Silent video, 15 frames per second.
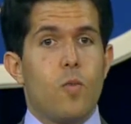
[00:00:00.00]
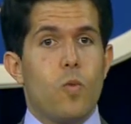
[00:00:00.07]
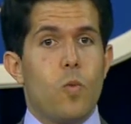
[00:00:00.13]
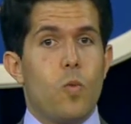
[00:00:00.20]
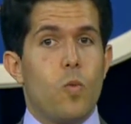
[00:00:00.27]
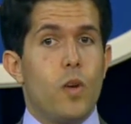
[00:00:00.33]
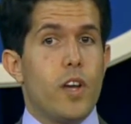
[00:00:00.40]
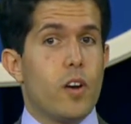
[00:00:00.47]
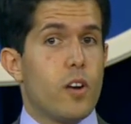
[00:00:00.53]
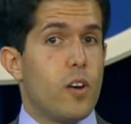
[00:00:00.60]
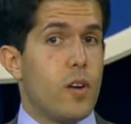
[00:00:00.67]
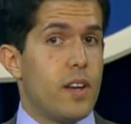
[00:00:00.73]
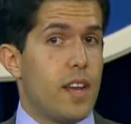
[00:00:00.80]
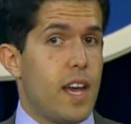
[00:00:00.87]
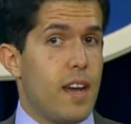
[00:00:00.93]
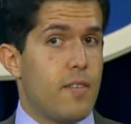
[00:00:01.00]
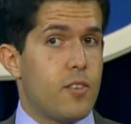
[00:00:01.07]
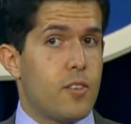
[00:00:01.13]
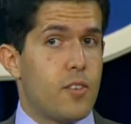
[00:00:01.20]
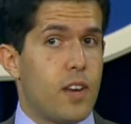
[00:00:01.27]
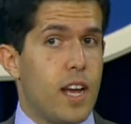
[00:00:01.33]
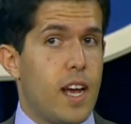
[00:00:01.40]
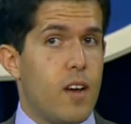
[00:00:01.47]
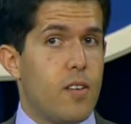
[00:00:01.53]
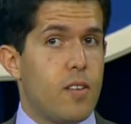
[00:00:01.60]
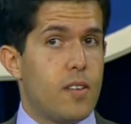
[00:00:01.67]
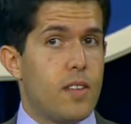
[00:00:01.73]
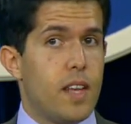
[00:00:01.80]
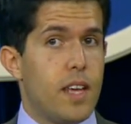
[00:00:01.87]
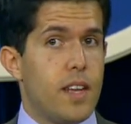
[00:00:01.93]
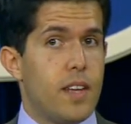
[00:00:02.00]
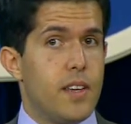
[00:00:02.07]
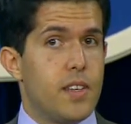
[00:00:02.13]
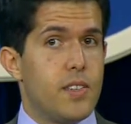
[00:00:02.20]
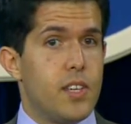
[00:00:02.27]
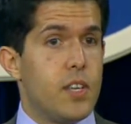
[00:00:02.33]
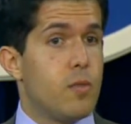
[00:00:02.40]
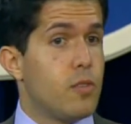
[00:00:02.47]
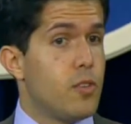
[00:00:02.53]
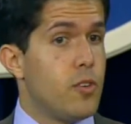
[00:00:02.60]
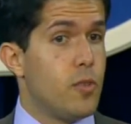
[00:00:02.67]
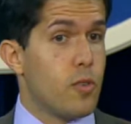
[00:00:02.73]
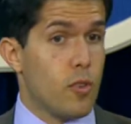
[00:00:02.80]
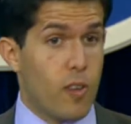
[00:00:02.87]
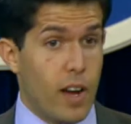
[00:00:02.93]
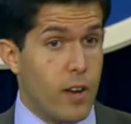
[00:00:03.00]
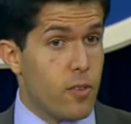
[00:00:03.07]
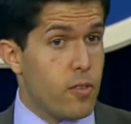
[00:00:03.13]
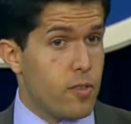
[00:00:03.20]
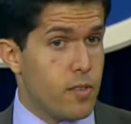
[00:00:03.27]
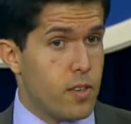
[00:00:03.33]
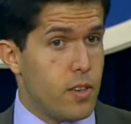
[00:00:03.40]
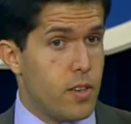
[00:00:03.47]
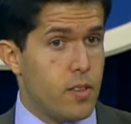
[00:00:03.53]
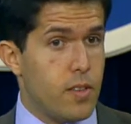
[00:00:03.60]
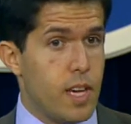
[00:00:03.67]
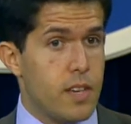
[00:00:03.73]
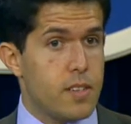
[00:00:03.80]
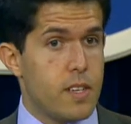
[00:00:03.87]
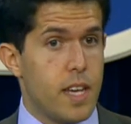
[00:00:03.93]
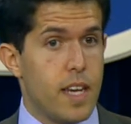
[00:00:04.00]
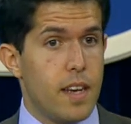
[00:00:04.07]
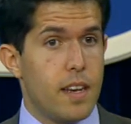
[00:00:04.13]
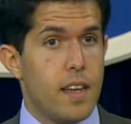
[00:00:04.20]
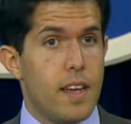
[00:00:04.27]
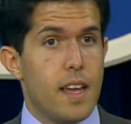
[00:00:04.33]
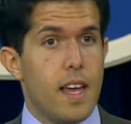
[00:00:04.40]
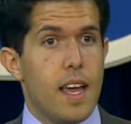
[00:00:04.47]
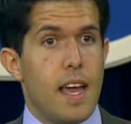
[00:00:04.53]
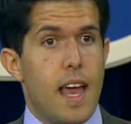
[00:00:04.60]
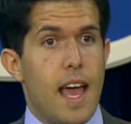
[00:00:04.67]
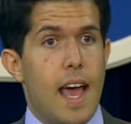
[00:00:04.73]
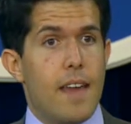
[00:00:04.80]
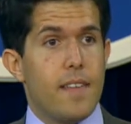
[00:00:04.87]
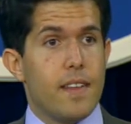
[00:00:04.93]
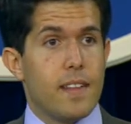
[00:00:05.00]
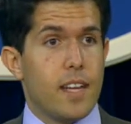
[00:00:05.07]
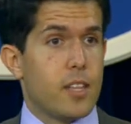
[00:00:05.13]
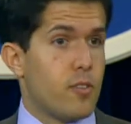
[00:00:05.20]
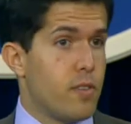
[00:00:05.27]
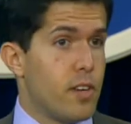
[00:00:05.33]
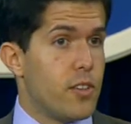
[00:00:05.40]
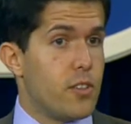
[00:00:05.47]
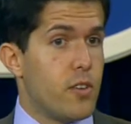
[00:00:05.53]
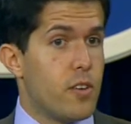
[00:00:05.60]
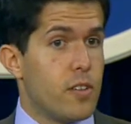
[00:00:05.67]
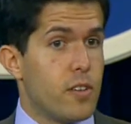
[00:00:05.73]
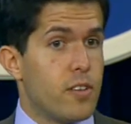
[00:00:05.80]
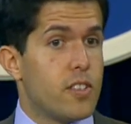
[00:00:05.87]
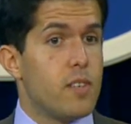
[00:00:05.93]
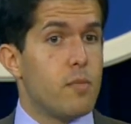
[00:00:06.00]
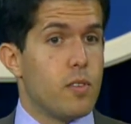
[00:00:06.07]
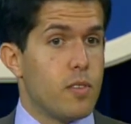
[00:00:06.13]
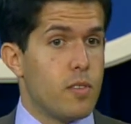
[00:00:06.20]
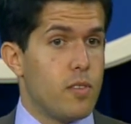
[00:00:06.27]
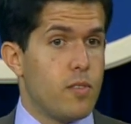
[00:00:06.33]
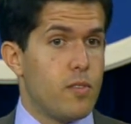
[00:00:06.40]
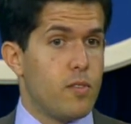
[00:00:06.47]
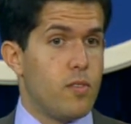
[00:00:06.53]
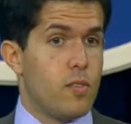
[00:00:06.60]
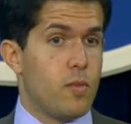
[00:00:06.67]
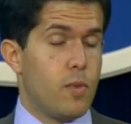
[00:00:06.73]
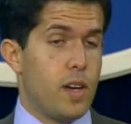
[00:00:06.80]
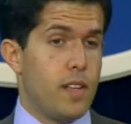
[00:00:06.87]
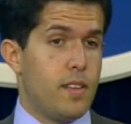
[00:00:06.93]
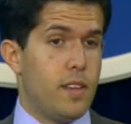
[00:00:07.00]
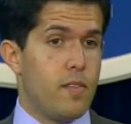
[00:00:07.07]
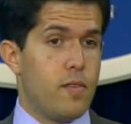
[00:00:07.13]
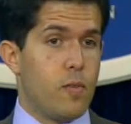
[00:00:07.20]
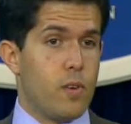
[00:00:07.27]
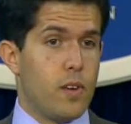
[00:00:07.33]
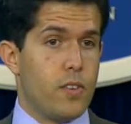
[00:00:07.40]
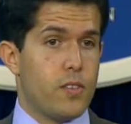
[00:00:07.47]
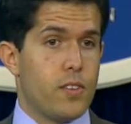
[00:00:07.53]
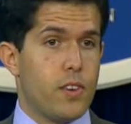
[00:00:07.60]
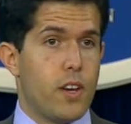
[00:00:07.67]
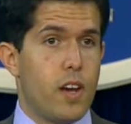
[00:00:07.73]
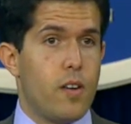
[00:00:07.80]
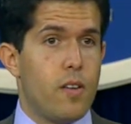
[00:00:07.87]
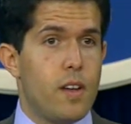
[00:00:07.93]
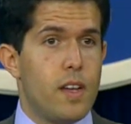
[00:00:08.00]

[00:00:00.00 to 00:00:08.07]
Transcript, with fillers: we are going to have turnout that is equal to or greater than 2008, and the electorate is going to look similar to the way it did 4 years ago.